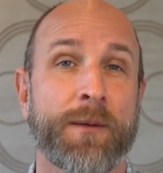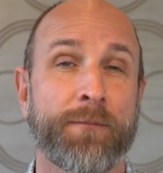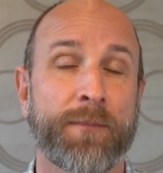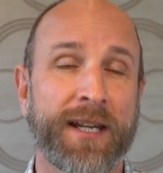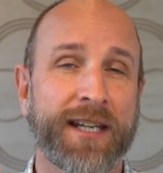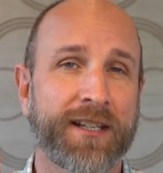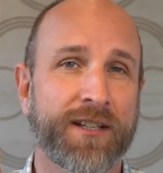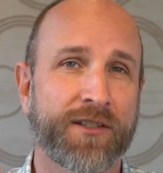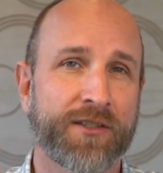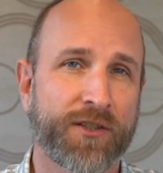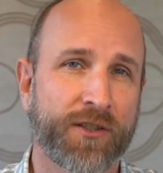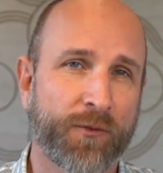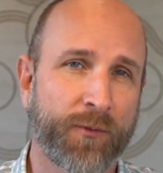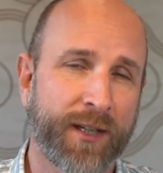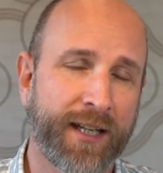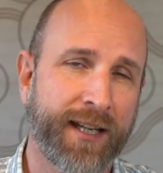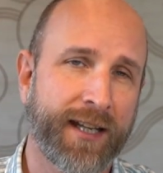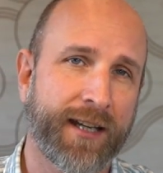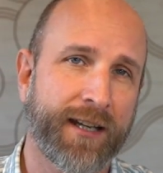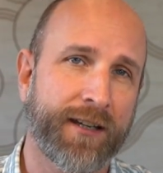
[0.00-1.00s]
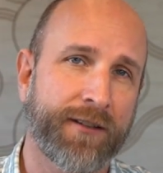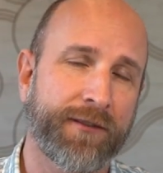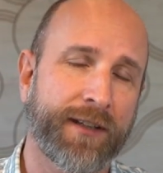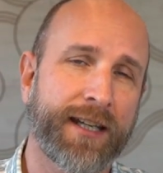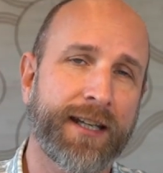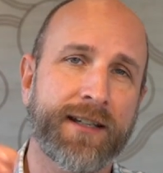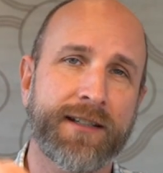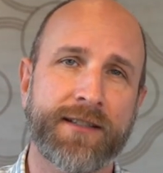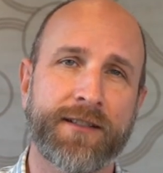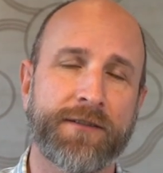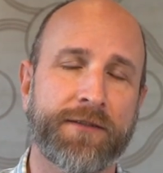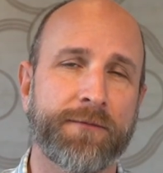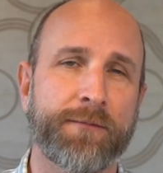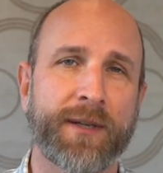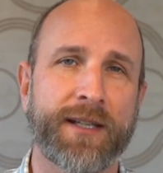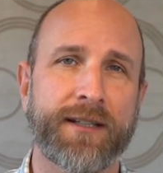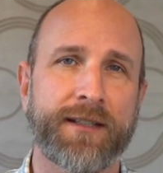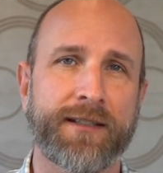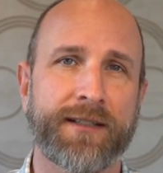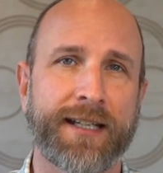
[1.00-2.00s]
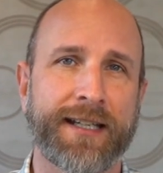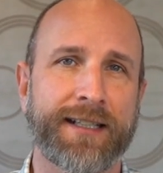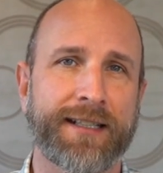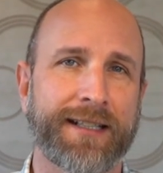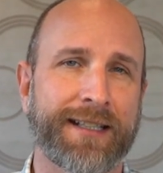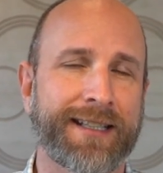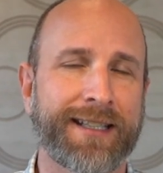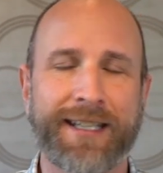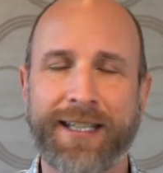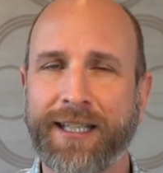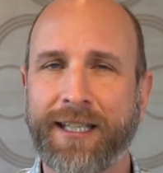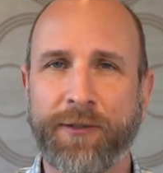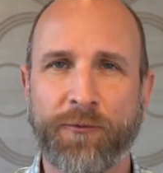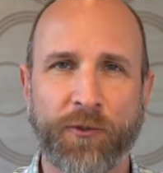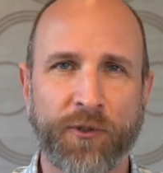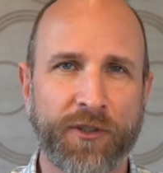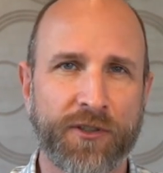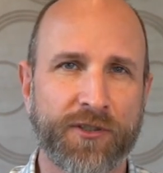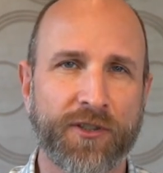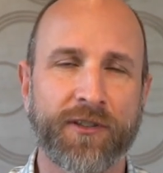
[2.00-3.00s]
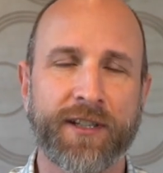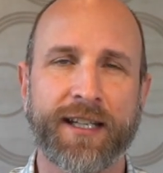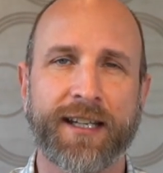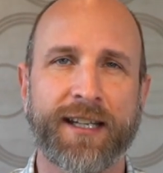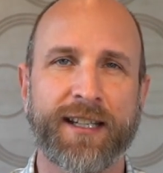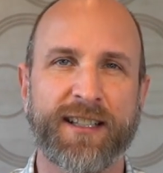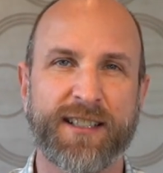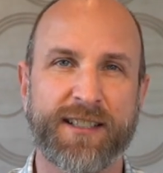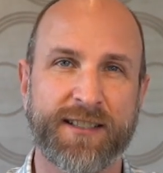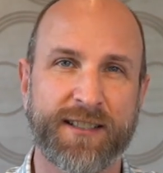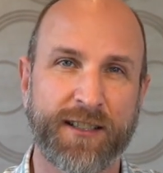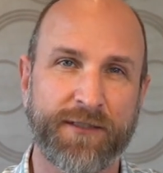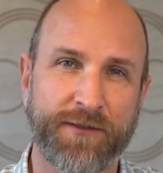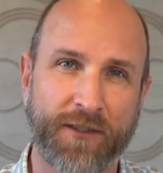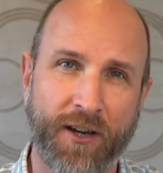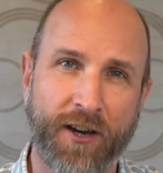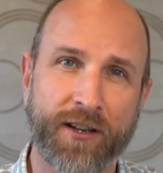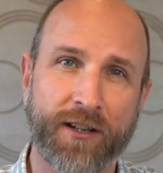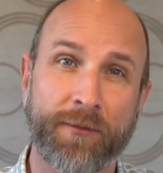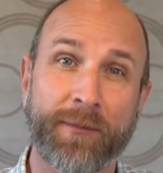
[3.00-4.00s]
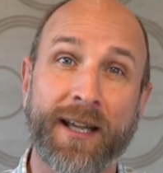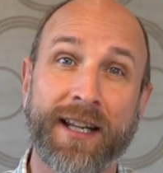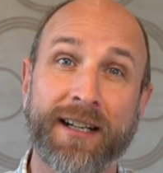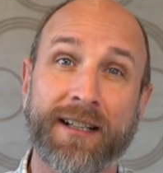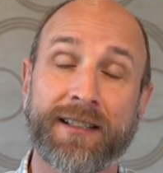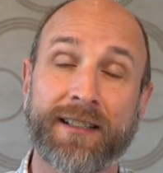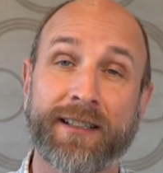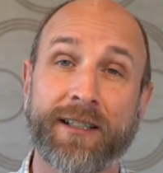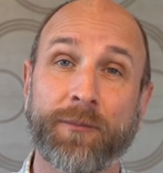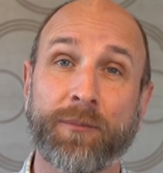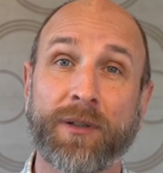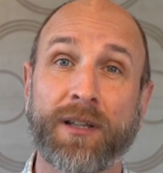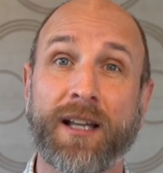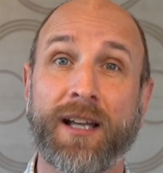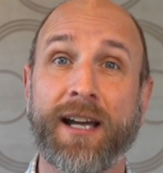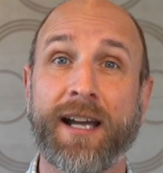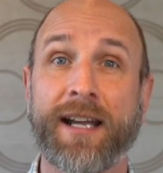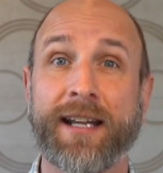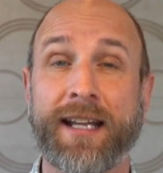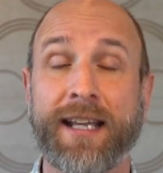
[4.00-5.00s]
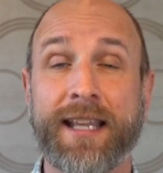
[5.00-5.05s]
making sure we have EXIF metadata, keywords, all that kind of stuff automatically applied.